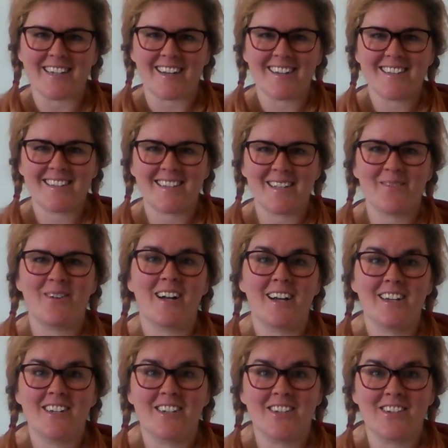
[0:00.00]
and see what
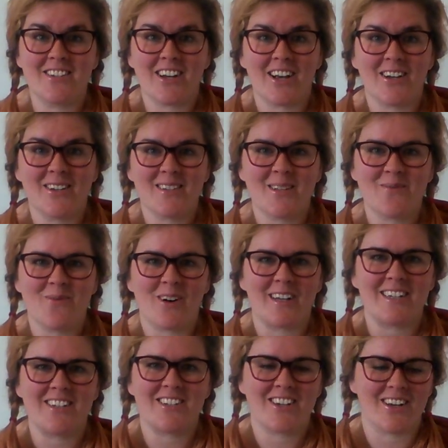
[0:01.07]
colours you chose and why
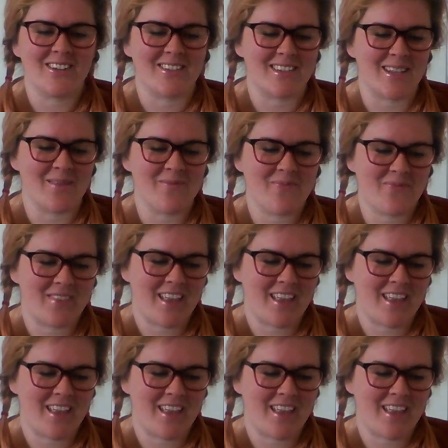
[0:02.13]
you chose them.